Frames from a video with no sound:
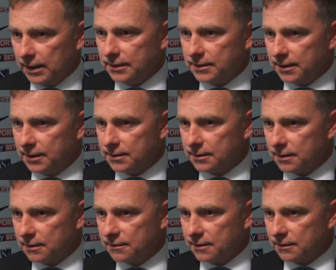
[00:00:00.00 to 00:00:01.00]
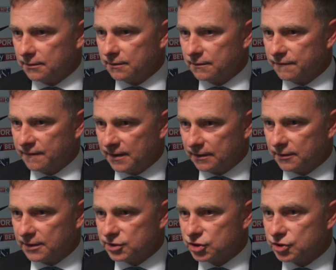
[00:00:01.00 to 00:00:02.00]
Yeah, he did, and I think that the fact
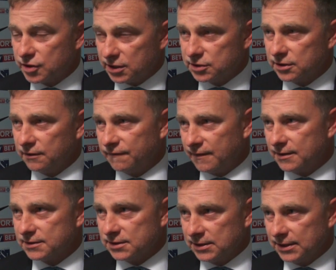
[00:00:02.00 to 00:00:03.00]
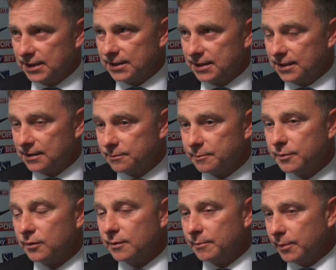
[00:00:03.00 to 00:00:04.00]
that he stretched the defenders like he did,
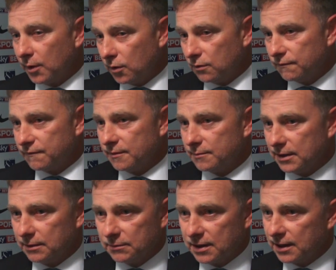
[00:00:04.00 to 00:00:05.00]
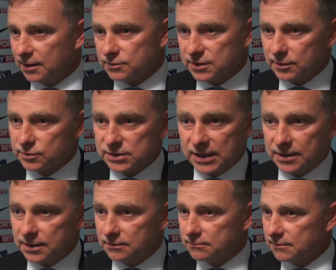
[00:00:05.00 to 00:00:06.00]
but the ball from Liam Kelly was
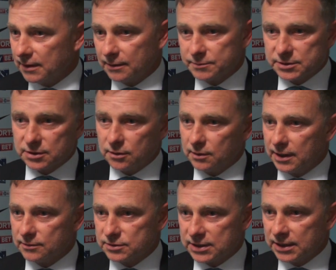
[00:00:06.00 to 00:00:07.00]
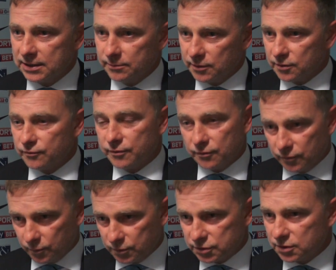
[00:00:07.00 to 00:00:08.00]
outstanding, absolutely outstanding. But the
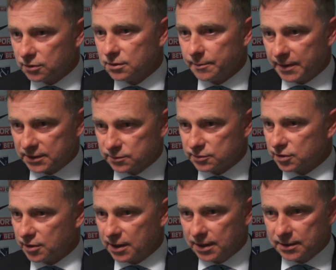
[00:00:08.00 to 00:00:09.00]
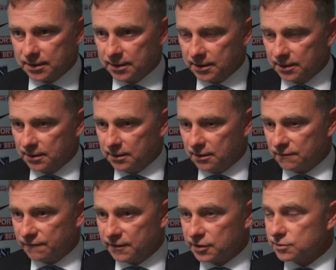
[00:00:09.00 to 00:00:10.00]
run was good, the pass was great, and
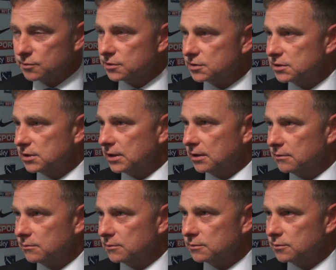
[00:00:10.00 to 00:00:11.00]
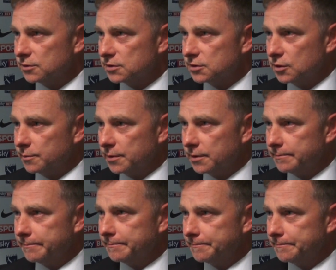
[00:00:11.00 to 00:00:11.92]
the finish was superb.